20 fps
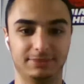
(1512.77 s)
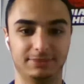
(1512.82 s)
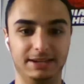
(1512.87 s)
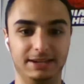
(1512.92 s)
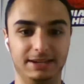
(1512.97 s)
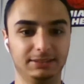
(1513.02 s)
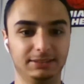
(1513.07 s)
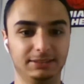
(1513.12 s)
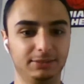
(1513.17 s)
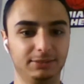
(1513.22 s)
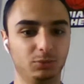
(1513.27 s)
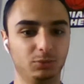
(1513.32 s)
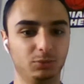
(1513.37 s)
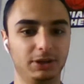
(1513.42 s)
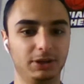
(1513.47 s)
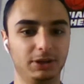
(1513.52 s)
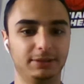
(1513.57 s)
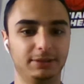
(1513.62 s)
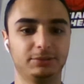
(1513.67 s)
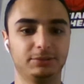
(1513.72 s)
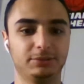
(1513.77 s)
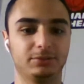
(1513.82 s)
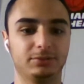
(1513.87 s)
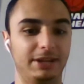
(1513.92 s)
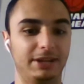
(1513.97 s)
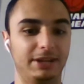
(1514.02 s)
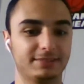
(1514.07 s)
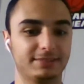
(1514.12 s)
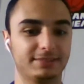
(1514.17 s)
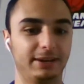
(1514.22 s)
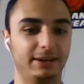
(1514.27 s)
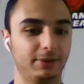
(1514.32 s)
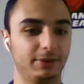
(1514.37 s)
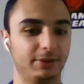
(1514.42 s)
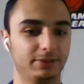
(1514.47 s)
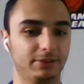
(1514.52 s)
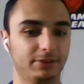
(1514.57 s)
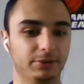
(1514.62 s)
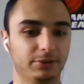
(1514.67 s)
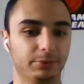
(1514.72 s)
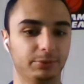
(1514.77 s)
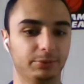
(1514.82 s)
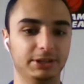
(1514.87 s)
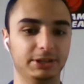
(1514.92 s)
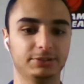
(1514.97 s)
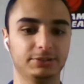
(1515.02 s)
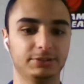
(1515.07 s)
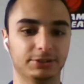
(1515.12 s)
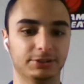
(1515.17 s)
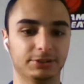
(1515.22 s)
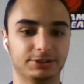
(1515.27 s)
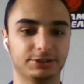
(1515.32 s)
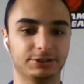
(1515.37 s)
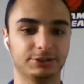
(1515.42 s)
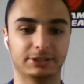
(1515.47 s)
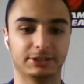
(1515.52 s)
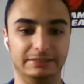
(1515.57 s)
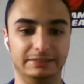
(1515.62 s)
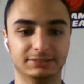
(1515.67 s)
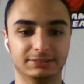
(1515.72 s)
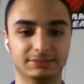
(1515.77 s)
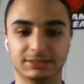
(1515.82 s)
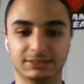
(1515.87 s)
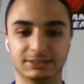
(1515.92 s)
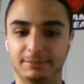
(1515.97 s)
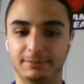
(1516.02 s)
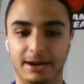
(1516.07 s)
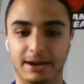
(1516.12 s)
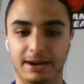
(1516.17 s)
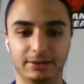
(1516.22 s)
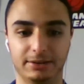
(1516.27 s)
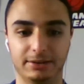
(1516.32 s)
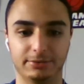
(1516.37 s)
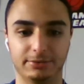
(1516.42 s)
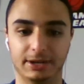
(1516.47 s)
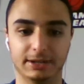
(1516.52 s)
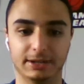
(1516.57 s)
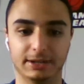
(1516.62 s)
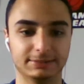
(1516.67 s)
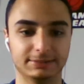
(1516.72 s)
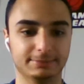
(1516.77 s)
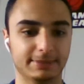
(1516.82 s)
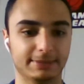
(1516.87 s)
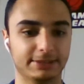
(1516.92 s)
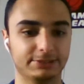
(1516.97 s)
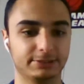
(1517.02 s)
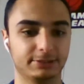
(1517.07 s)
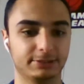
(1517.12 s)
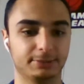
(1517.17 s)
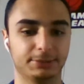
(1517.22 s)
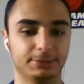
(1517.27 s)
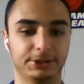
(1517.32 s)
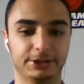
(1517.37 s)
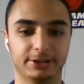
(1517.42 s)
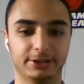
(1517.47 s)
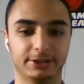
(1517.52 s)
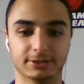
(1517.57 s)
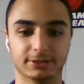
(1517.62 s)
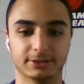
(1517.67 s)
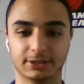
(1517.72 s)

I loved Williams last night when I was doing research, and somehow I forgot to mention him here.